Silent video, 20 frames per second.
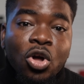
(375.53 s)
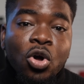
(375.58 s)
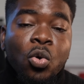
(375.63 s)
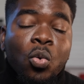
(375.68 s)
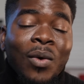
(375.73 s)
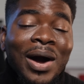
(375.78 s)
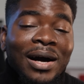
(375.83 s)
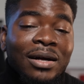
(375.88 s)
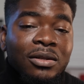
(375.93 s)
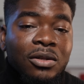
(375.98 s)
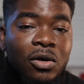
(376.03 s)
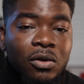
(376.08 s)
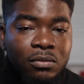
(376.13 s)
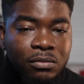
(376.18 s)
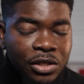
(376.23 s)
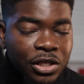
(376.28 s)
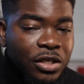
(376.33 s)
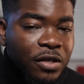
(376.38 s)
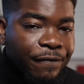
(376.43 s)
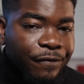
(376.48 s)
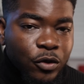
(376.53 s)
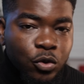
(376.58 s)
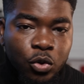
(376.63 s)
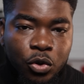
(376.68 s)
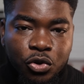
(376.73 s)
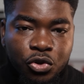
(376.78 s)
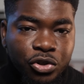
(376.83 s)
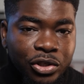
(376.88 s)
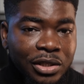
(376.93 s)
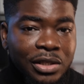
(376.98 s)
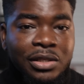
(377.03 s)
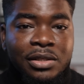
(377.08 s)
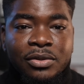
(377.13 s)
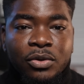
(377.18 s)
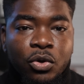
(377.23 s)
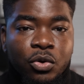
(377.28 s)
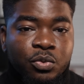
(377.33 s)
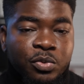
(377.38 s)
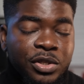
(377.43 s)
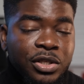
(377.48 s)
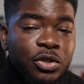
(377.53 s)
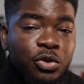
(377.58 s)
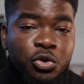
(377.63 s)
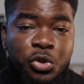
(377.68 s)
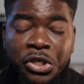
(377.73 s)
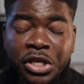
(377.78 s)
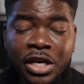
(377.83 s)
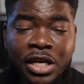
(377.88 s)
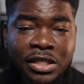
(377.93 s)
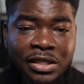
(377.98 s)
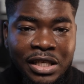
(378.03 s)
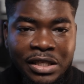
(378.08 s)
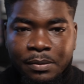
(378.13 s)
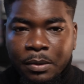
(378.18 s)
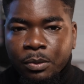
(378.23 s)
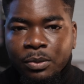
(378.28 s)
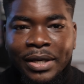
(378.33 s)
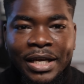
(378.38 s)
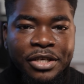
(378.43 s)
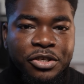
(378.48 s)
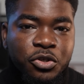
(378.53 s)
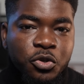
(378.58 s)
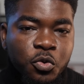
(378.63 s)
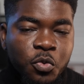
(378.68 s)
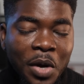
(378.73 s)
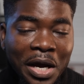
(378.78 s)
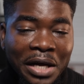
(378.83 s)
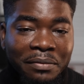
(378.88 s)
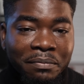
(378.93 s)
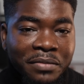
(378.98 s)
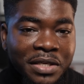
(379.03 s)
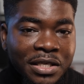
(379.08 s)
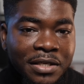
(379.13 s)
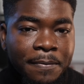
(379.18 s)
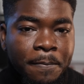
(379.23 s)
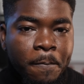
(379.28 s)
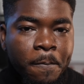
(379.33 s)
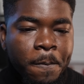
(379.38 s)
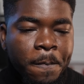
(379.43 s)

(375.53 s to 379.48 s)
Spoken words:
While individual traders or retail traders, that's people like you and me,